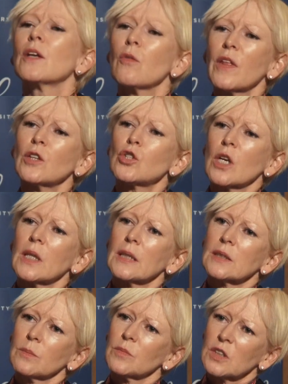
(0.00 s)
don't think
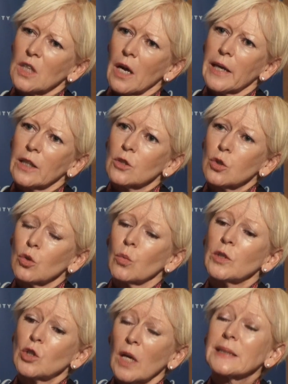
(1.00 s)
journalism's dying at all.
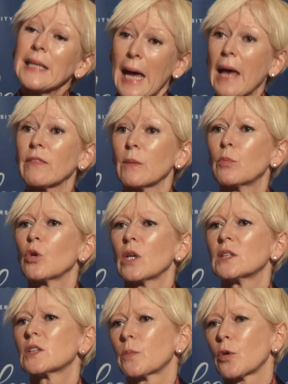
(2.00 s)
We just had the
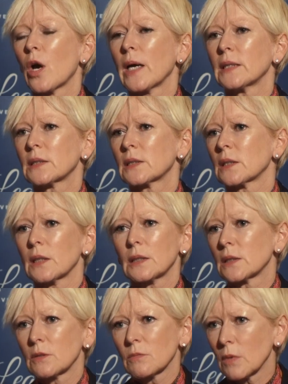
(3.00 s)
Pulitzer Prize
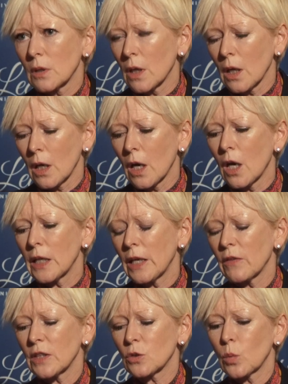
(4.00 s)

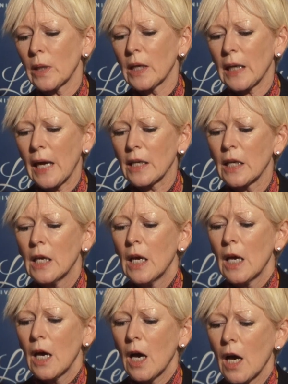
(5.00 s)
earlier this week, and
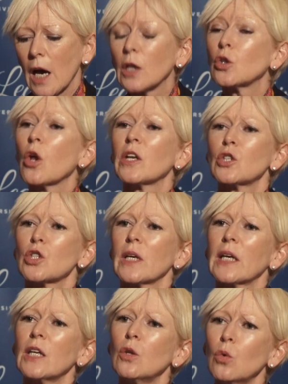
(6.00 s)

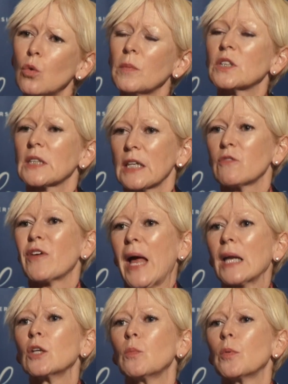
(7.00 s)
acknowledging enormously
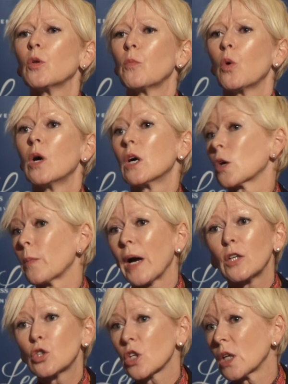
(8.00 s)
valuable work
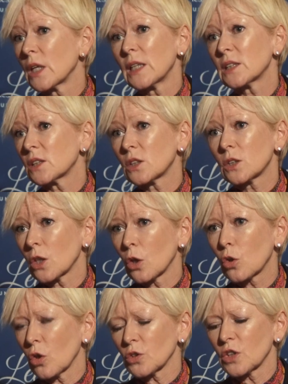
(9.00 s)
by journalists
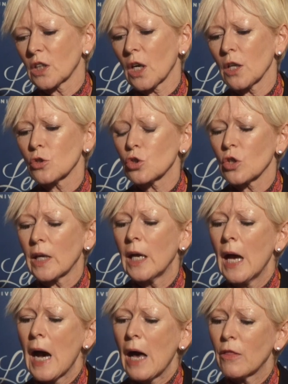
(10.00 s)
across the country.
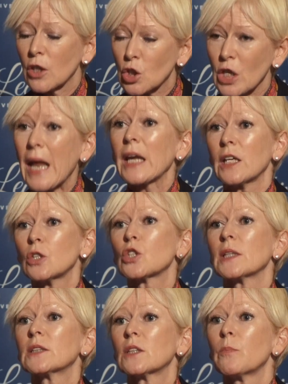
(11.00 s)
The
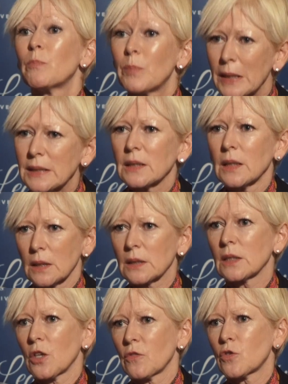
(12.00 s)
challenge is the
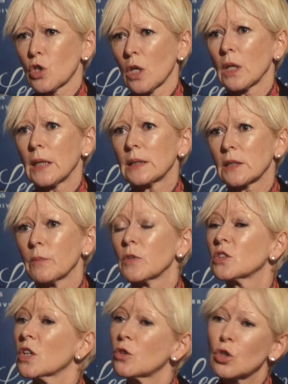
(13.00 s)
business of journalism.
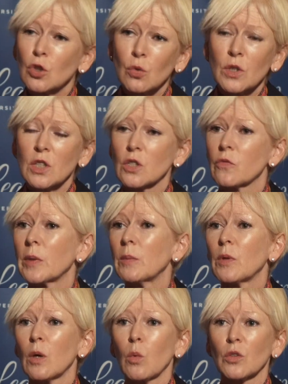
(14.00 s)
There's no shortage of
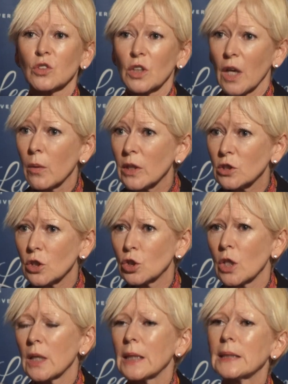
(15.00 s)
people that want to go into
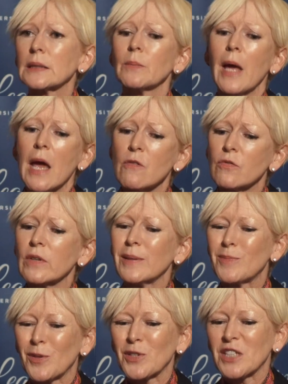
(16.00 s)
journalism.
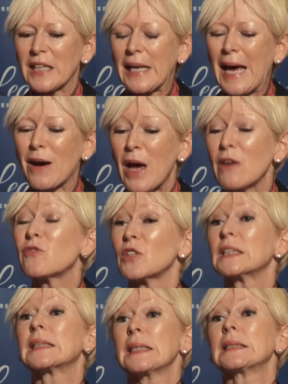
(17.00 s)
Everybody now,
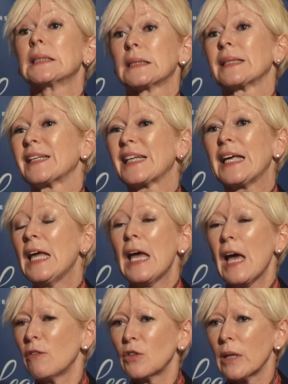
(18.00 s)
every citizen,
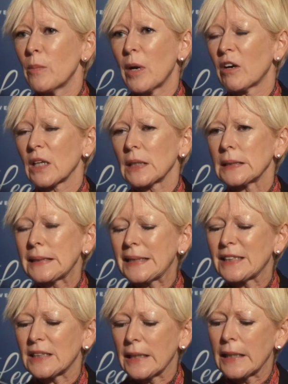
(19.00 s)
every American
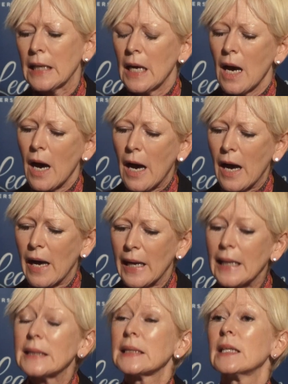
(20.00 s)
citizen
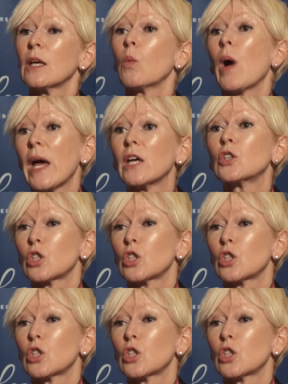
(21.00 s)
is in a way a